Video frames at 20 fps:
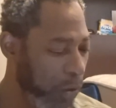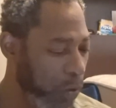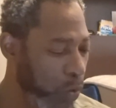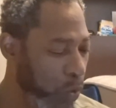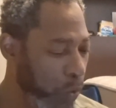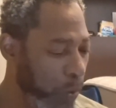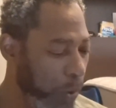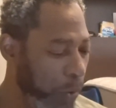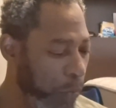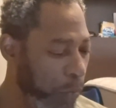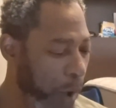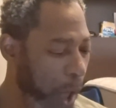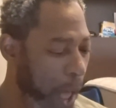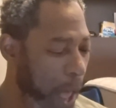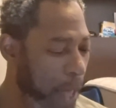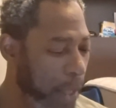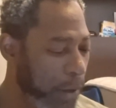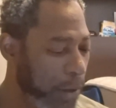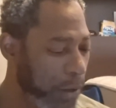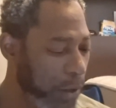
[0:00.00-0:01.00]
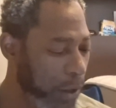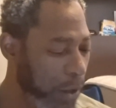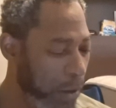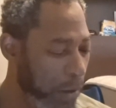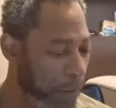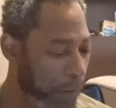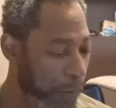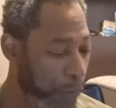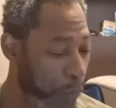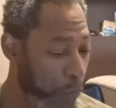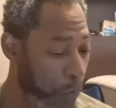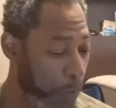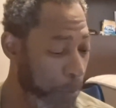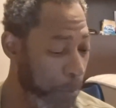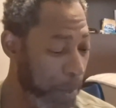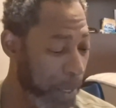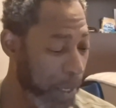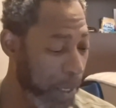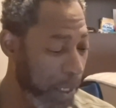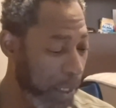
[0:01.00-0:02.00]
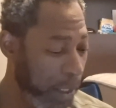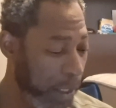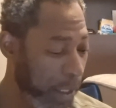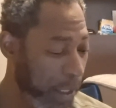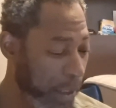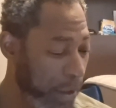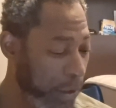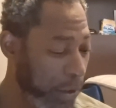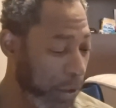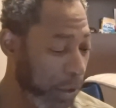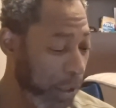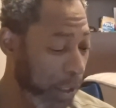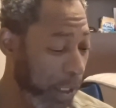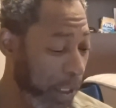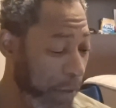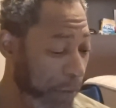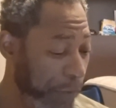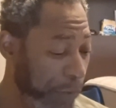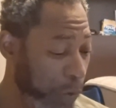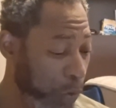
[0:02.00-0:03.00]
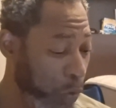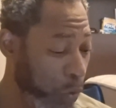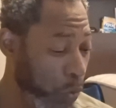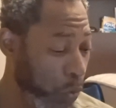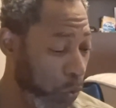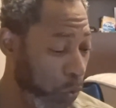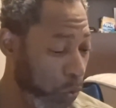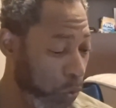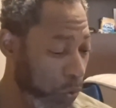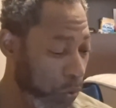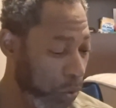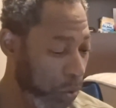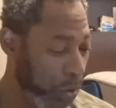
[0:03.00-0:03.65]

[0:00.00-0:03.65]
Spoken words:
who will rise up for me against the evildoer?